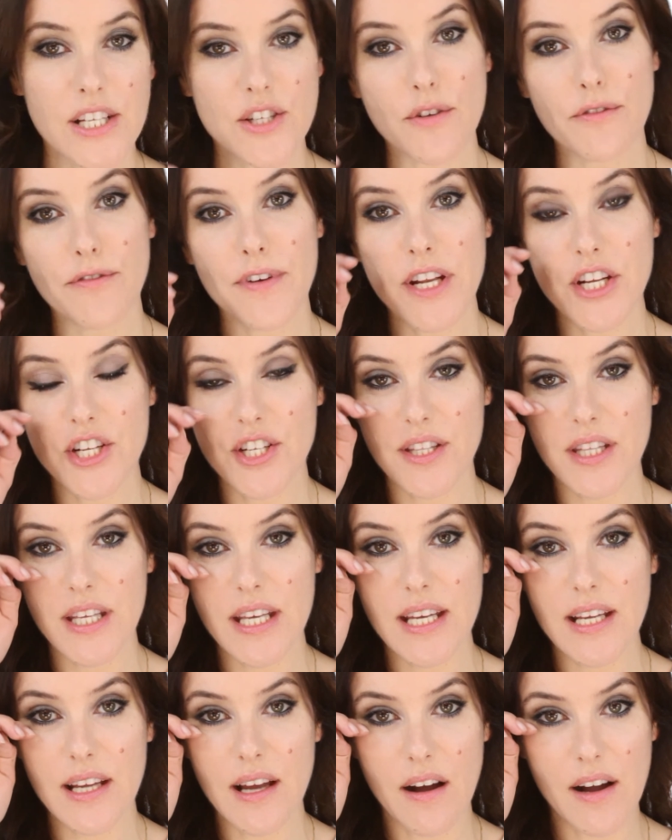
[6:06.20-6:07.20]
so I finished
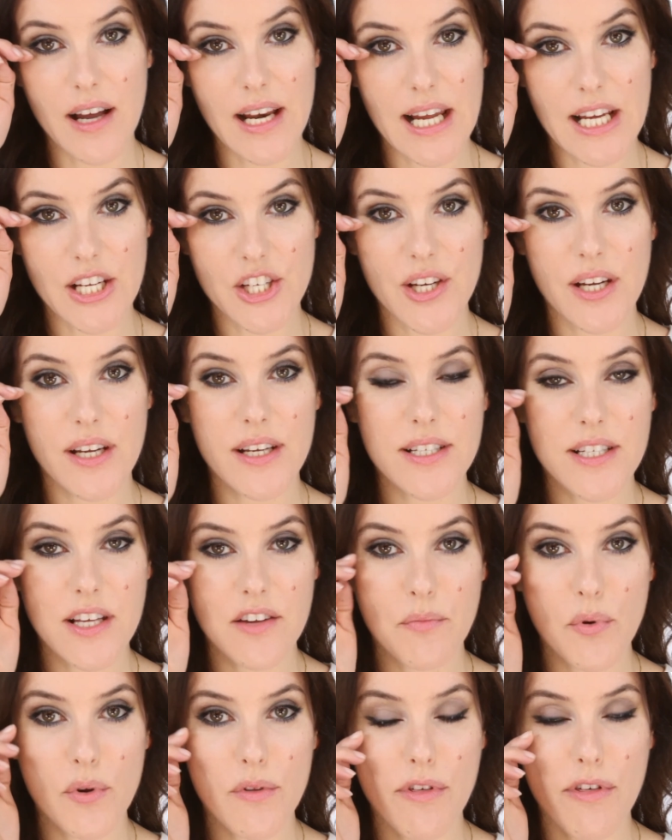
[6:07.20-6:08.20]
the eyelashes.
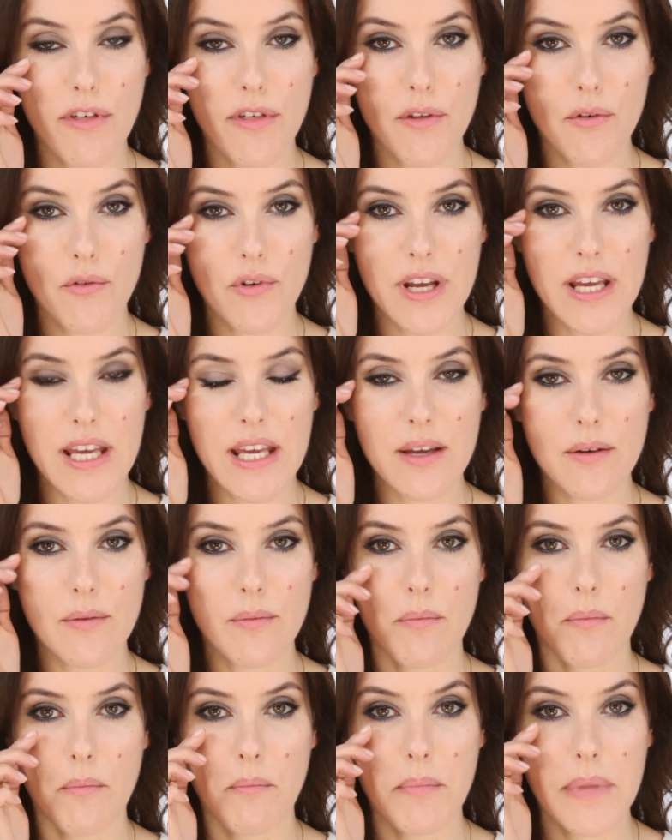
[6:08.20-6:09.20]
I've put 3
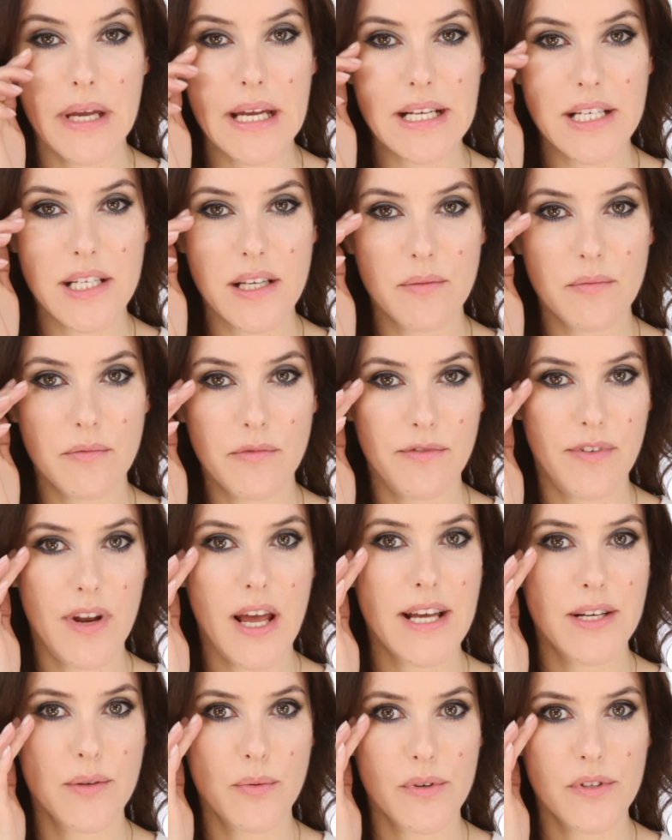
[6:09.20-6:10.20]
medium
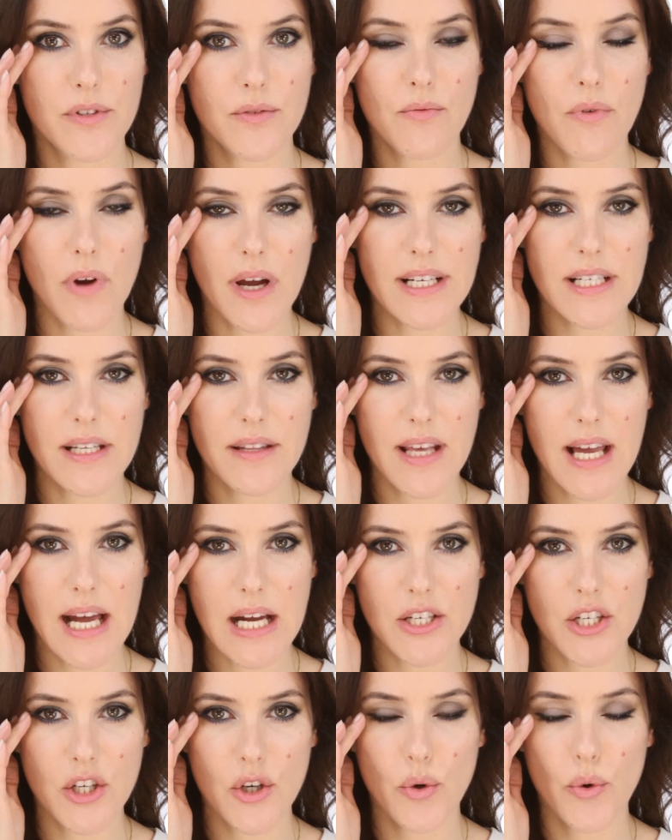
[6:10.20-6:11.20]
flared ones right at the
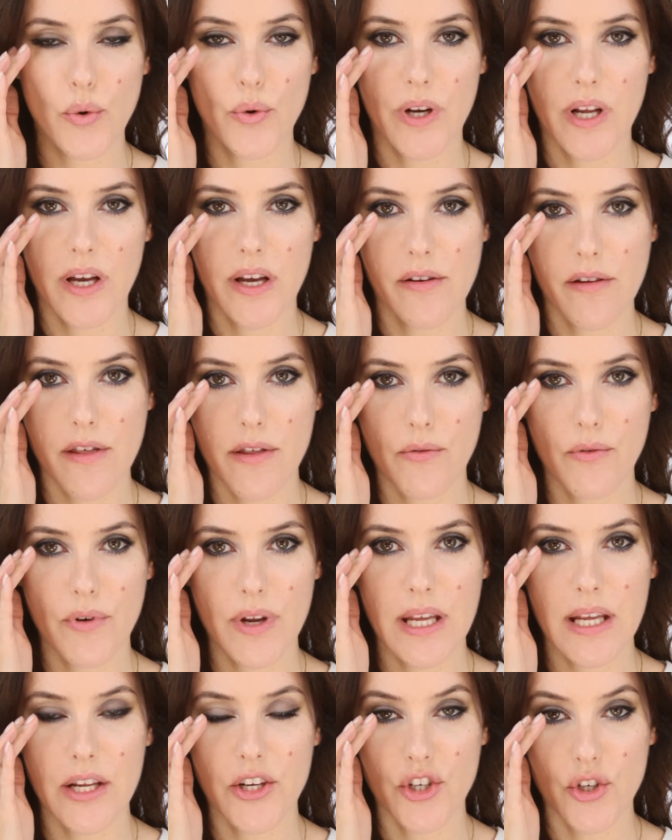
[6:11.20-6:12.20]
outer corner and
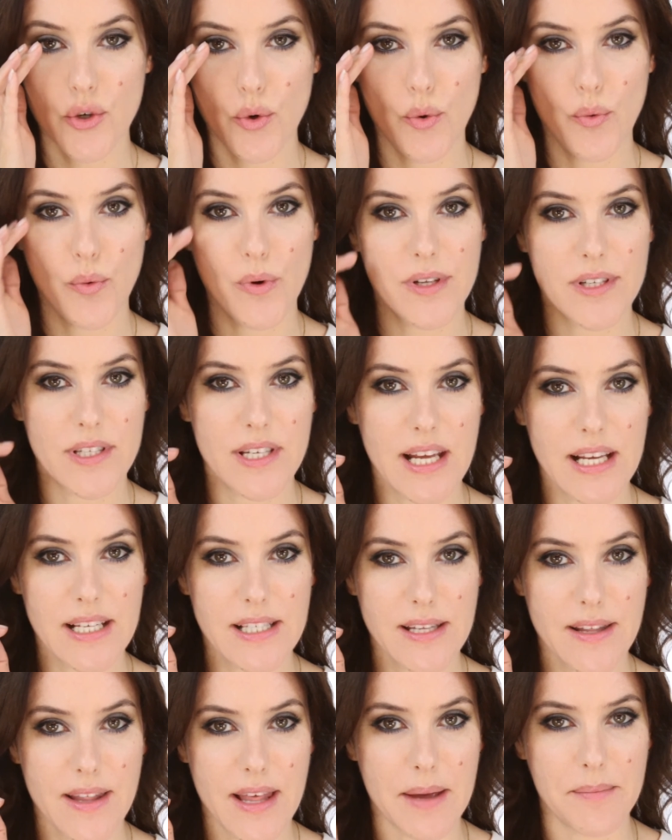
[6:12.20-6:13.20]
3 short ones
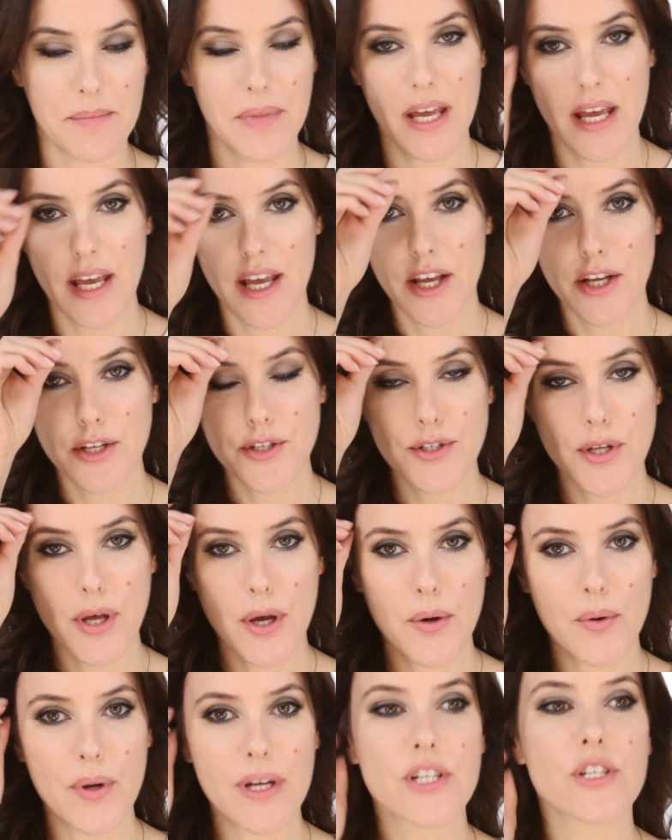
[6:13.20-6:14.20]
next to them.
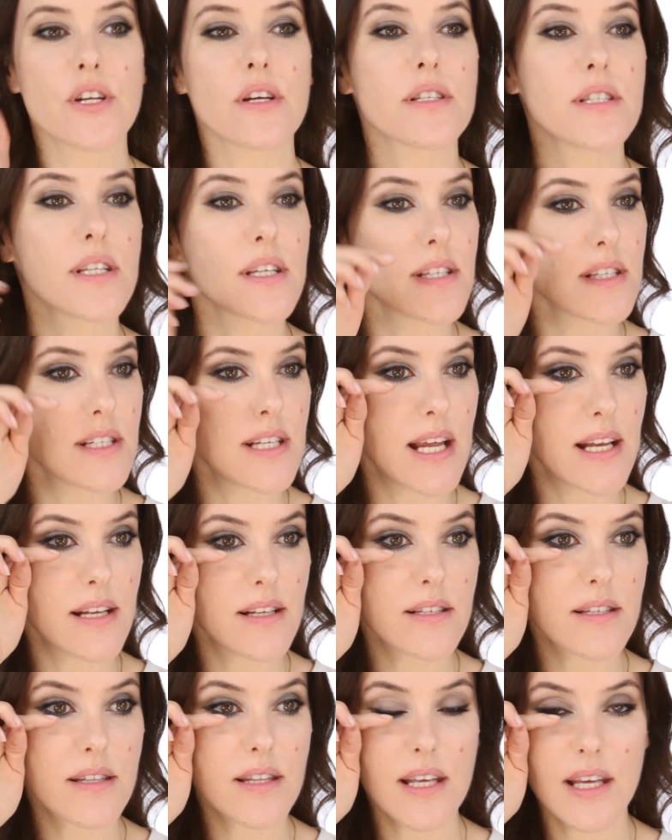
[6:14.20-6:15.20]
So it just
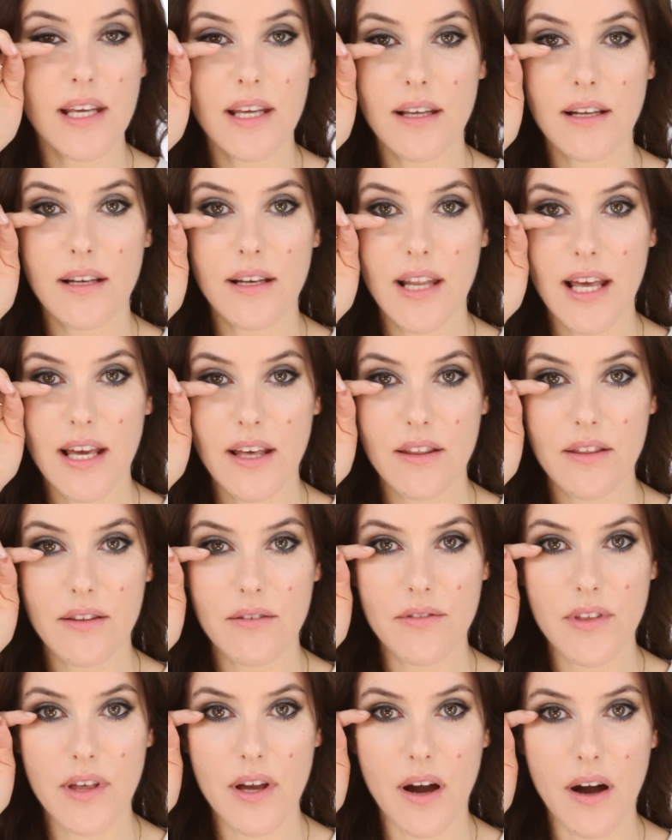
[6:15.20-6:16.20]
extends the length
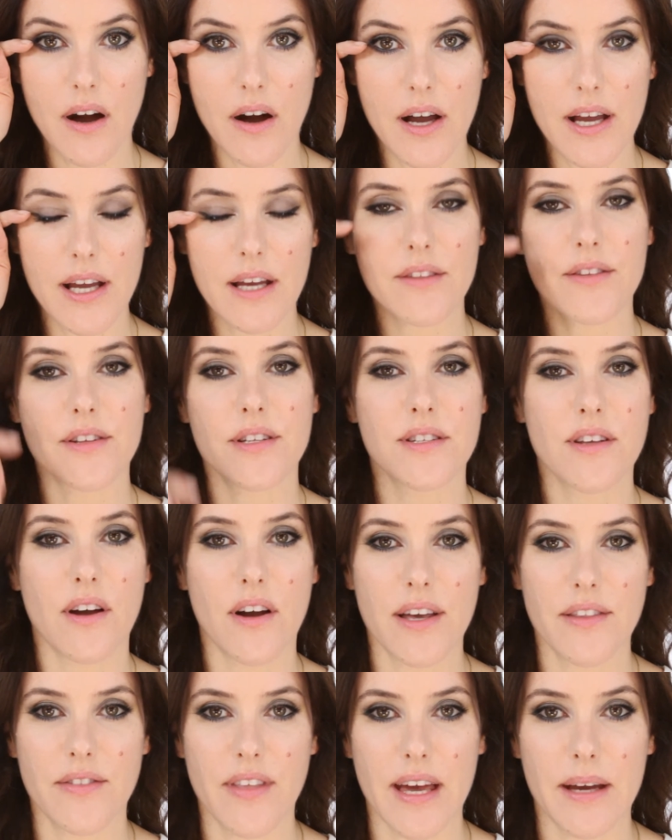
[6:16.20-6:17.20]
of the eye at the
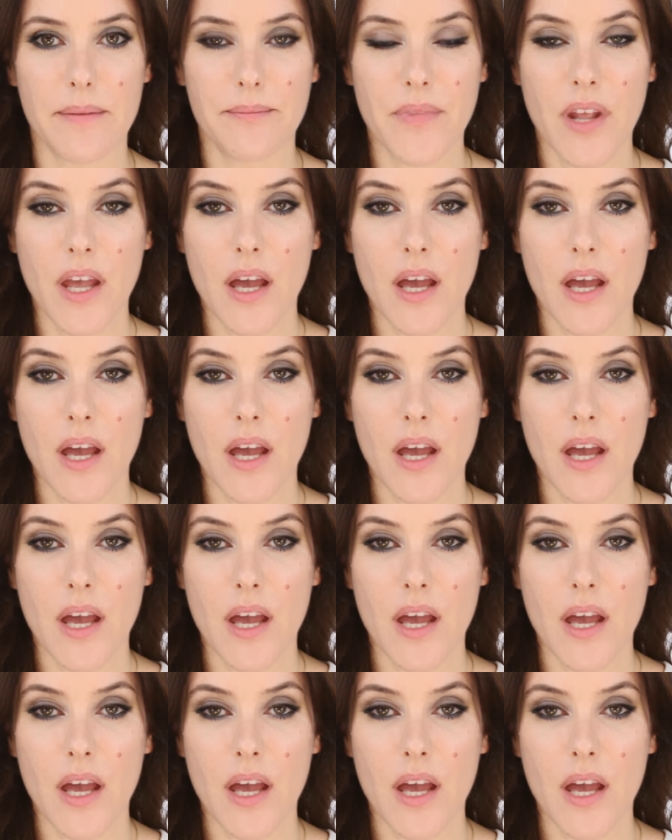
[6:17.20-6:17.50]
side there.